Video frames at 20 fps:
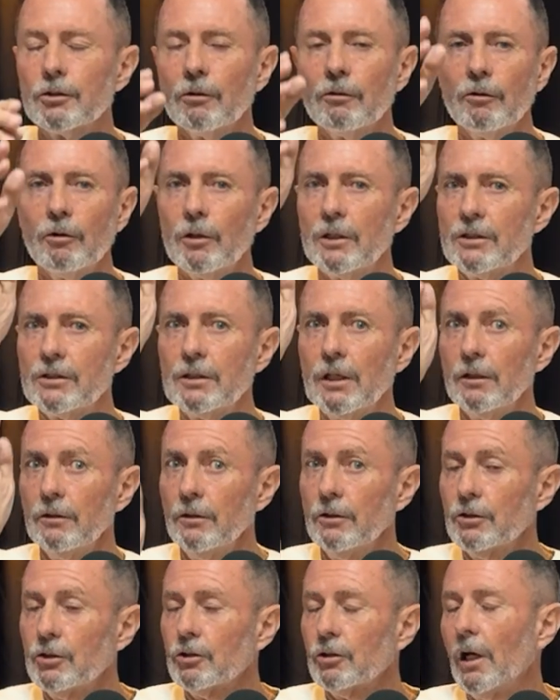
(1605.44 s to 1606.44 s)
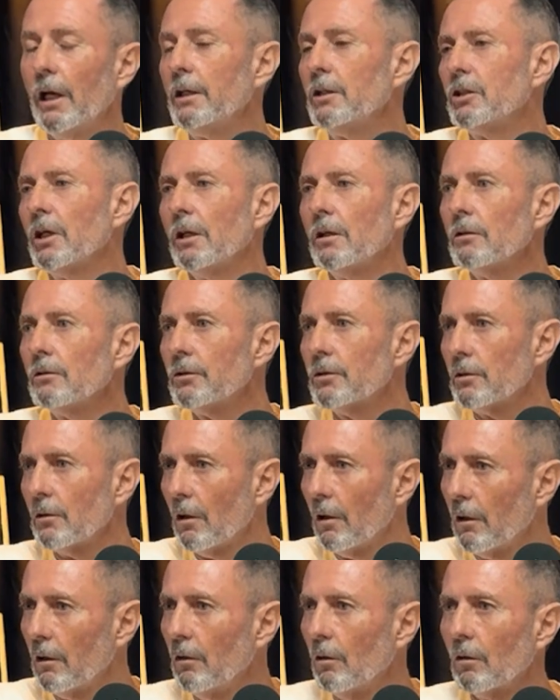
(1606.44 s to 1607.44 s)
I've always done the straight channels
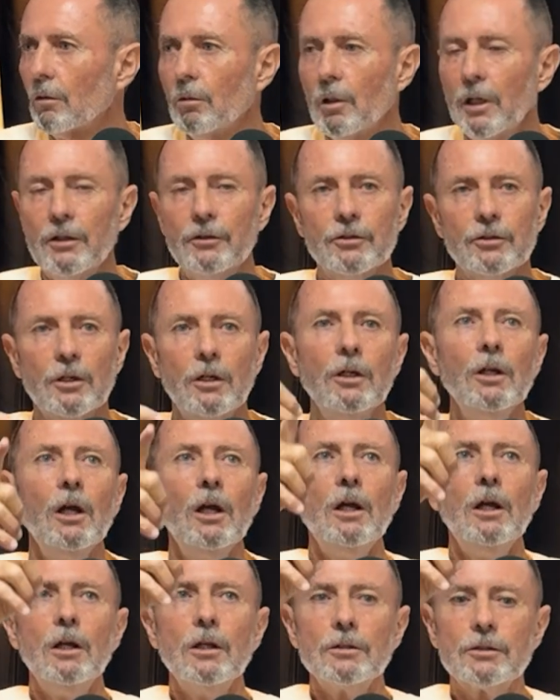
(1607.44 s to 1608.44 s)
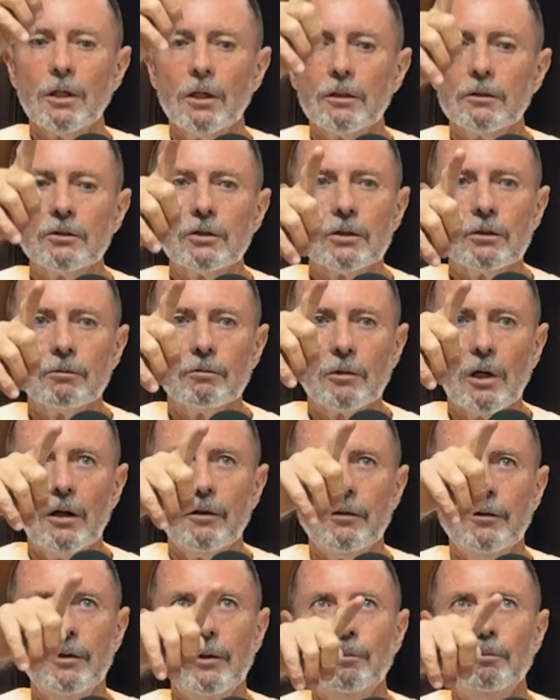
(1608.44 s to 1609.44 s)
all the way through. So rather
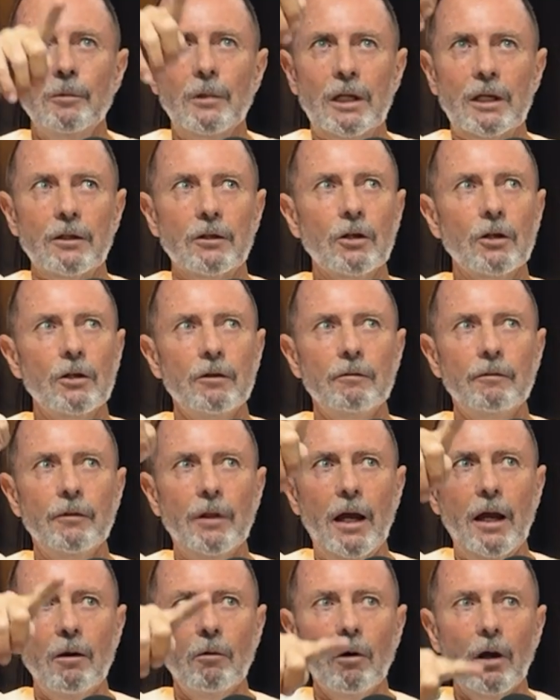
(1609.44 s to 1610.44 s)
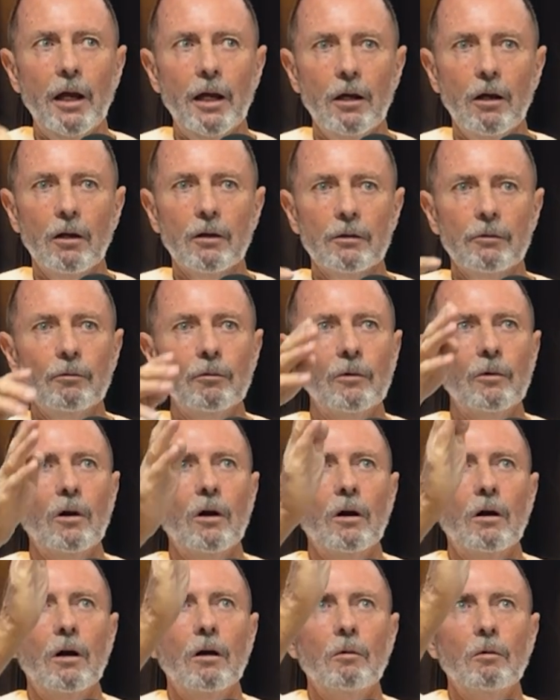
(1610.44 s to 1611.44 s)
than being curved that way, I
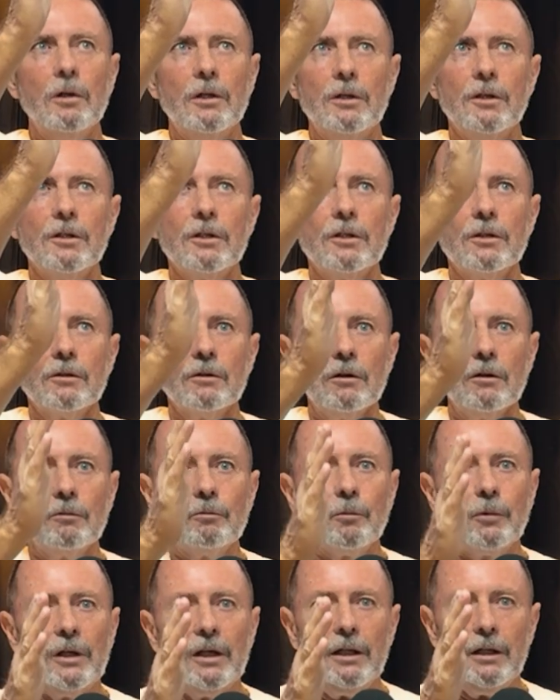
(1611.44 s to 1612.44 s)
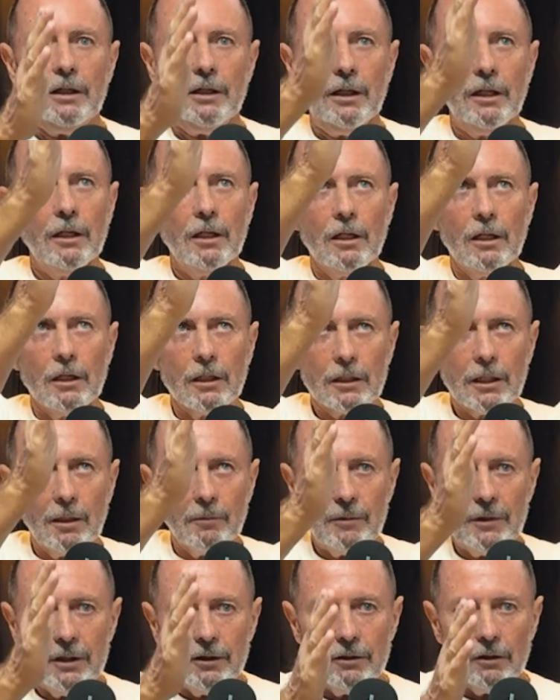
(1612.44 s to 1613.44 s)
wanted to be
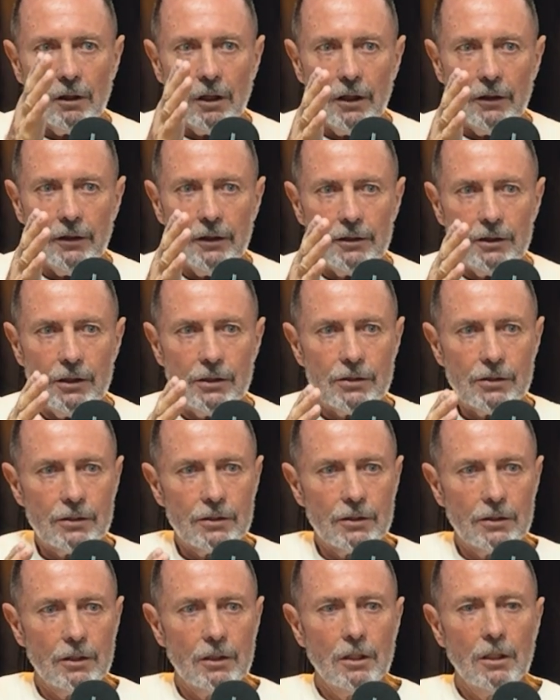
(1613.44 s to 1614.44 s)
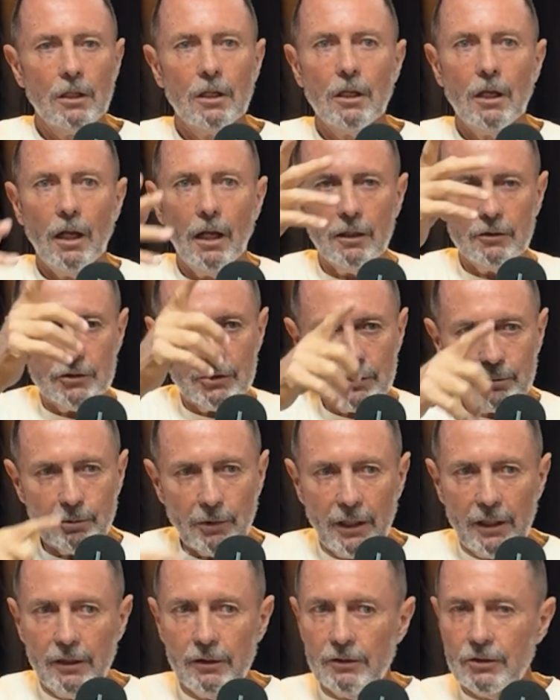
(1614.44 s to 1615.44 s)
coming in like this and
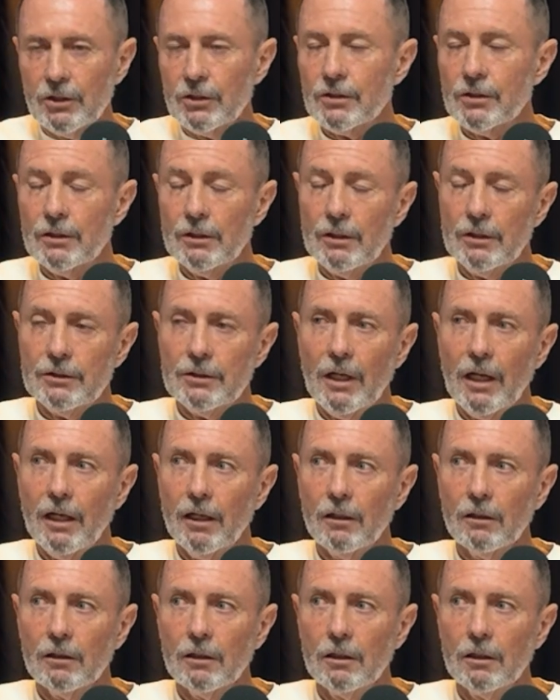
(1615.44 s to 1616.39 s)
spreading just in the tail.